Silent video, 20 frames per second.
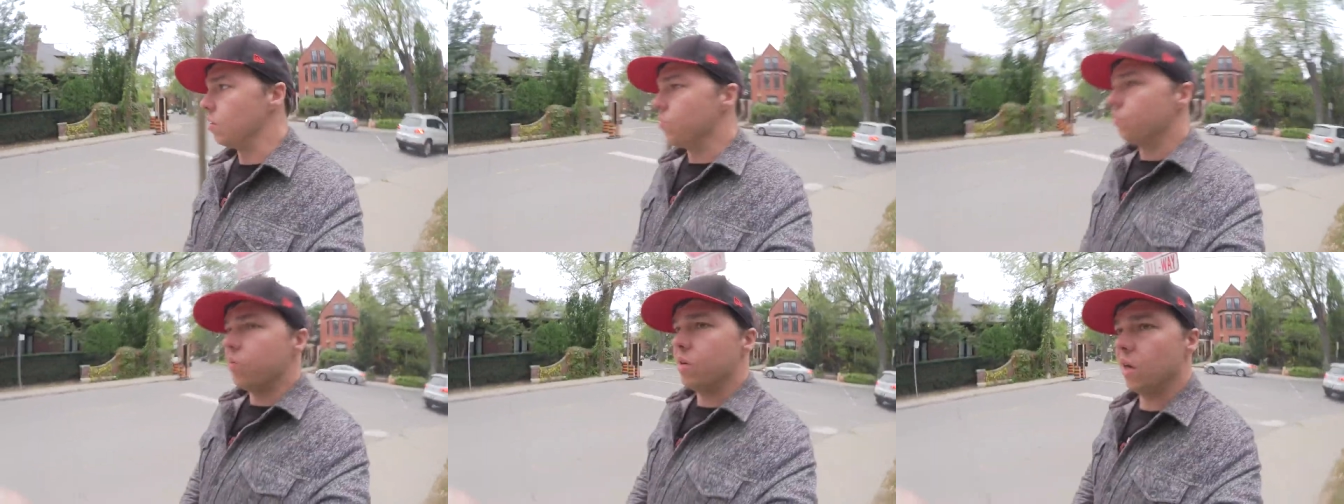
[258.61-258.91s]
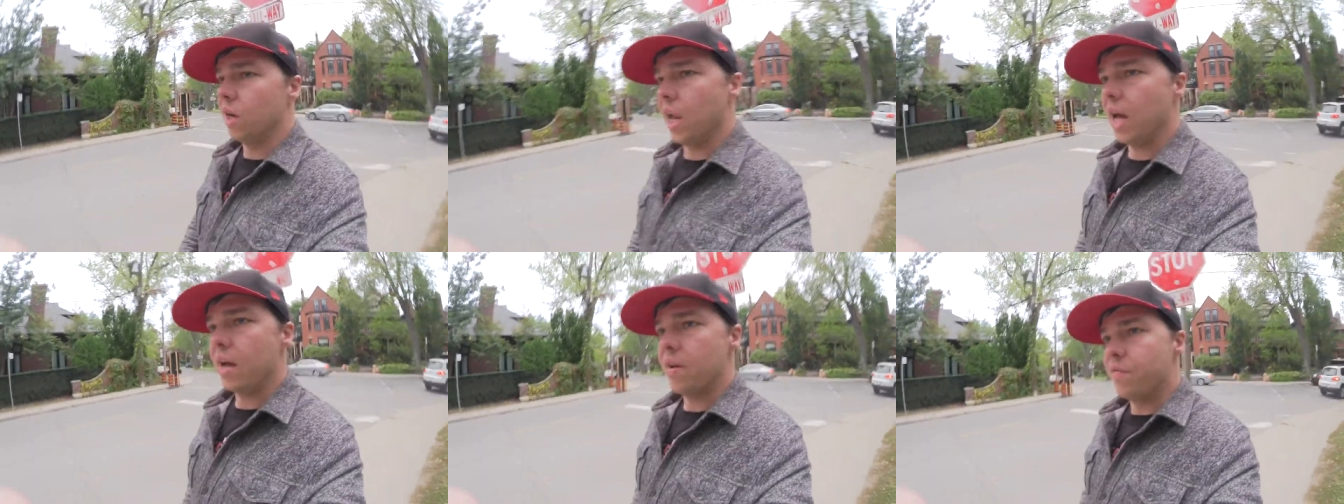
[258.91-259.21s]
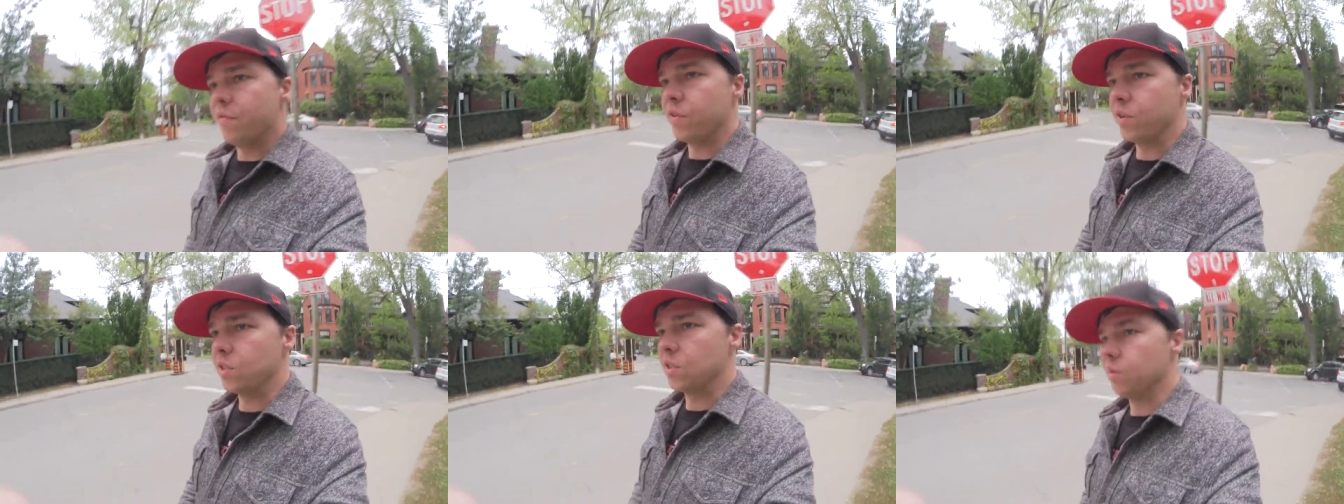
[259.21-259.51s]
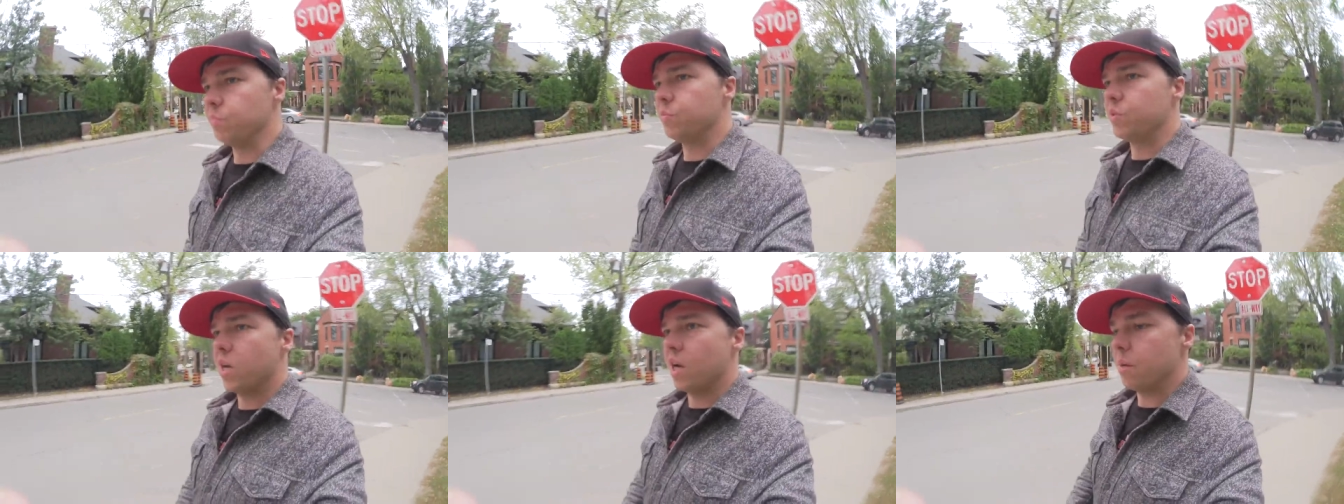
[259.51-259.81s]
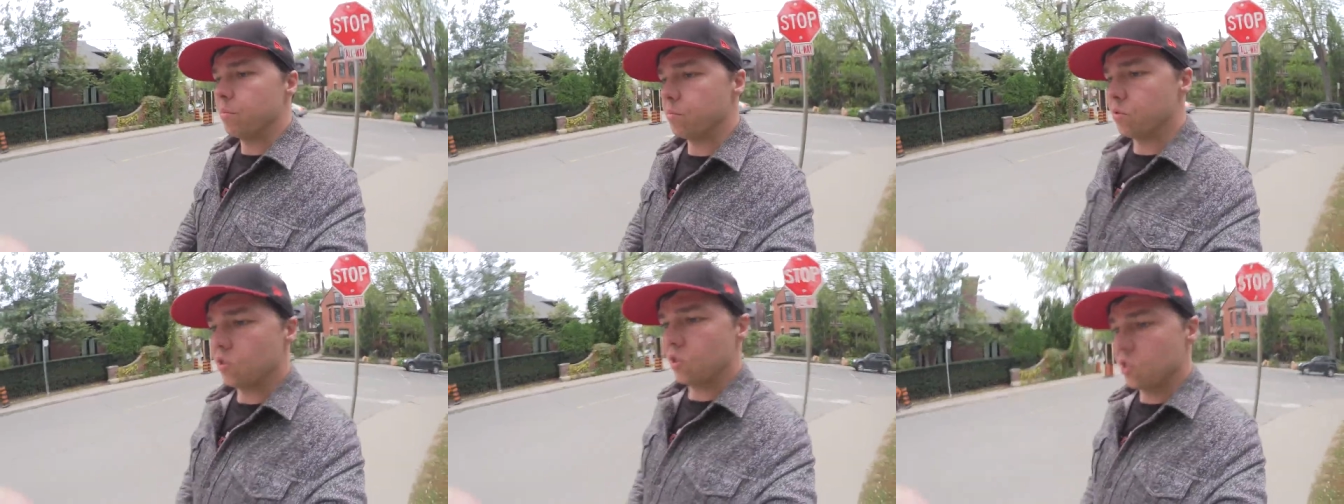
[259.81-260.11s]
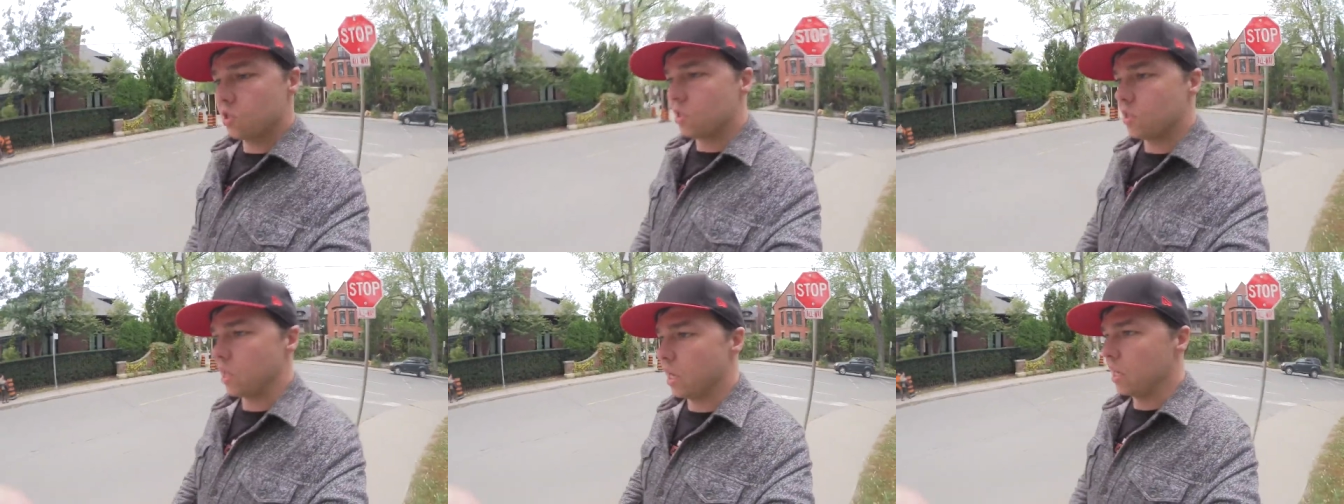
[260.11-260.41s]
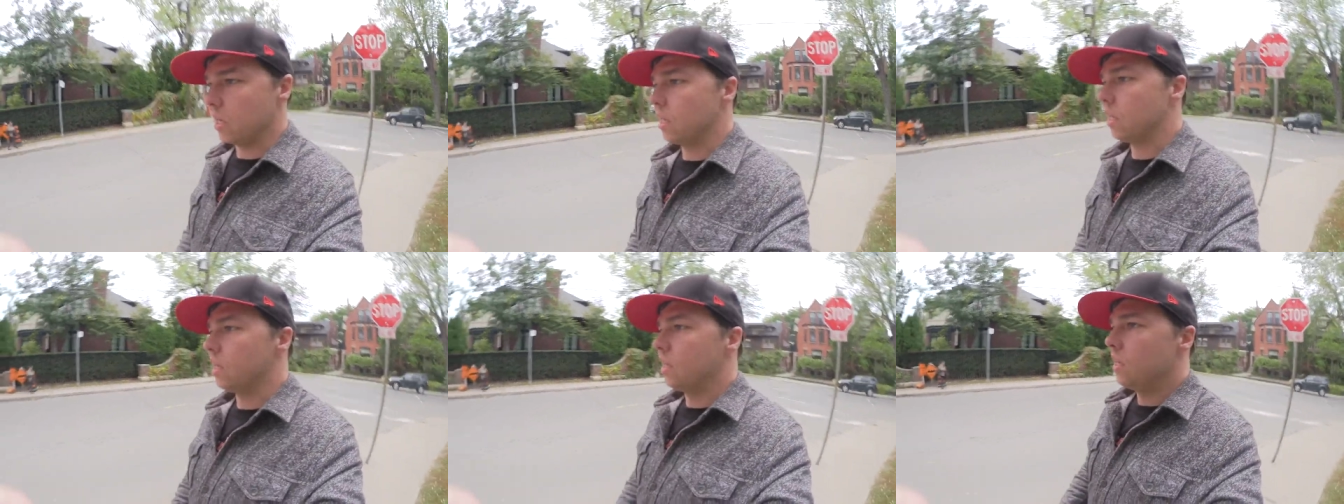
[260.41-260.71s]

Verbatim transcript: in real life can sometimes just like...